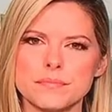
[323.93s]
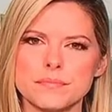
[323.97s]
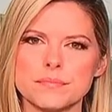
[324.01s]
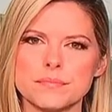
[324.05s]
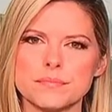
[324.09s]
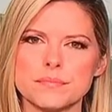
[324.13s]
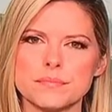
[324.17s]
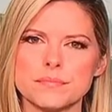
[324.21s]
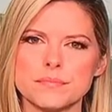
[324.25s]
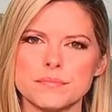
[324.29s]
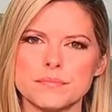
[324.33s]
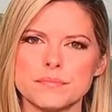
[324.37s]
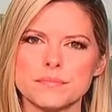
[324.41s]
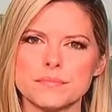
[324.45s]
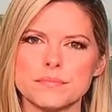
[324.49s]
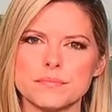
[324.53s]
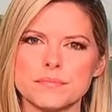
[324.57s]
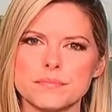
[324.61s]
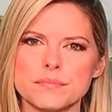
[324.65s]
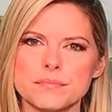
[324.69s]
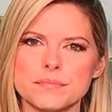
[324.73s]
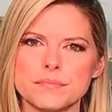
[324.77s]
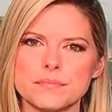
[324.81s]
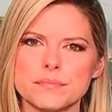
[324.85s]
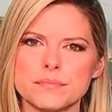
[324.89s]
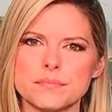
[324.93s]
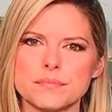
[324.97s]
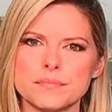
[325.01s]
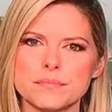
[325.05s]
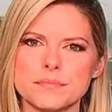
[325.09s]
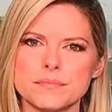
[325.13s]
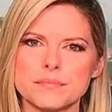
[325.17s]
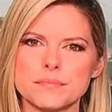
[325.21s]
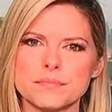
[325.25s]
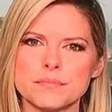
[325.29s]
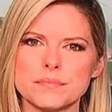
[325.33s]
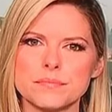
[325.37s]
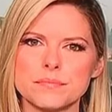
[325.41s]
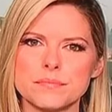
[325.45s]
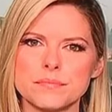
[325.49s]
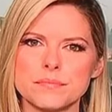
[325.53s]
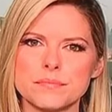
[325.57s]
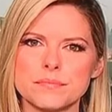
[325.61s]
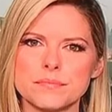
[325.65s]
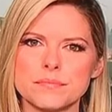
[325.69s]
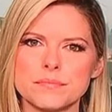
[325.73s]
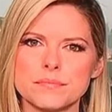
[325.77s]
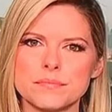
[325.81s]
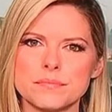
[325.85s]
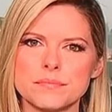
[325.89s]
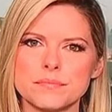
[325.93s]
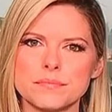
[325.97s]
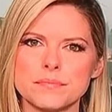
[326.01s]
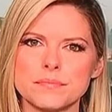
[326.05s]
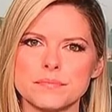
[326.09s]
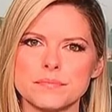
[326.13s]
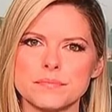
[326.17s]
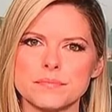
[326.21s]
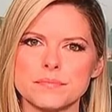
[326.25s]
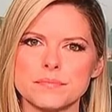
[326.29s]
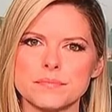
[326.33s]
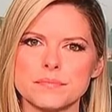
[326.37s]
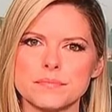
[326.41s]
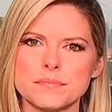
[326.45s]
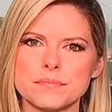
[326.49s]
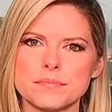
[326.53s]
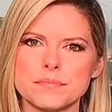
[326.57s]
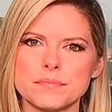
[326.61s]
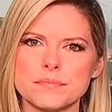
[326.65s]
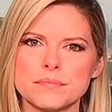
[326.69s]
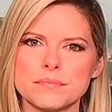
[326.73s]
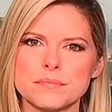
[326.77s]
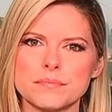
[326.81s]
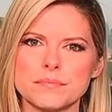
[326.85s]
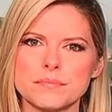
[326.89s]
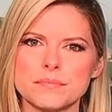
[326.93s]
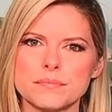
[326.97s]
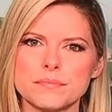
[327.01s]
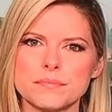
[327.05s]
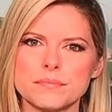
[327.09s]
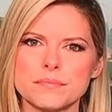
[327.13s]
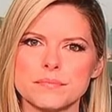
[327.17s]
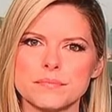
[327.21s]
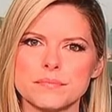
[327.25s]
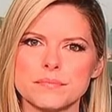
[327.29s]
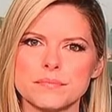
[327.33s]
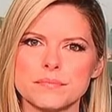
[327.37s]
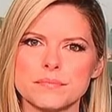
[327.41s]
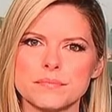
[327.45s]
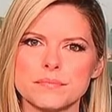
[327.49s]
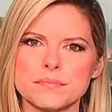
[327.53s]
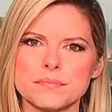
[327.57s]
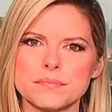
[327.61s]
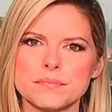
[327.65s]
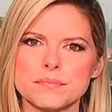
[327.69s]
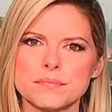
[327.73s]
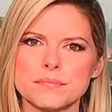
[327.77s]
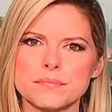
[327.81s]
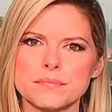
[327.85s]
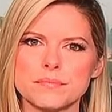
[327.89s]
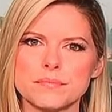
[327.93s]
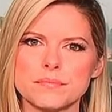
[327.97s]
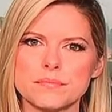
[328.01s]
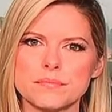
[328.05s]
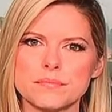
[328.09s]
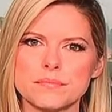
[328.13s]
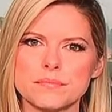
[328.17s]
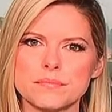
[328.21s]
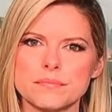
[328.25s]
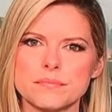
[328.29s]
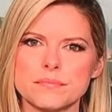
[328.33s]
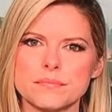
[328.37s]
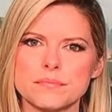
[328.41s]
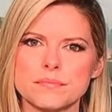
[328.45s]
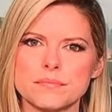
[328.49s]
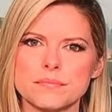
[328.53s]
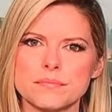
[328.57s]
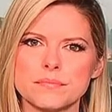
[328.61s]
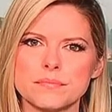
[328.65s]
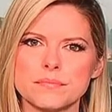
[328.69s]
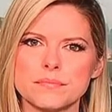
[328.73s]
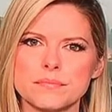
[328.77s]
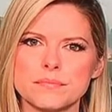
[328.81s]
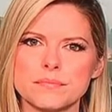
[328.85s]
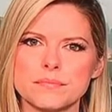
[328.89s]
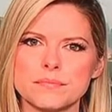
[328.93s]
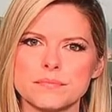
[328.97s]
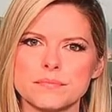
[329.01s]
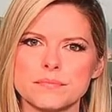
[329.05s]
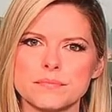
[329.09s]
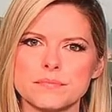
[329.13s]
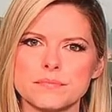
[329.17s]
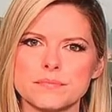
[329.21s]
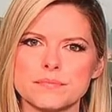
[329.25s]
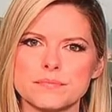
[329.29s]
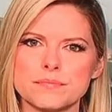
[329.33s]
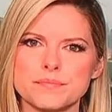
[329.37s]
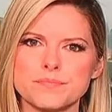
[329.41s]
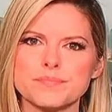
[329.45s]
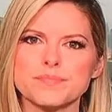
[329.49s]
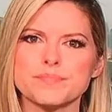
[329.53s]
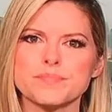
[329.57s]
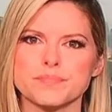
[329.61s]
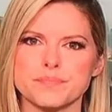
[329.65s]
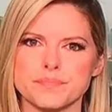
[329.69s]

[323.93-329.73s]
The person shown says nothing.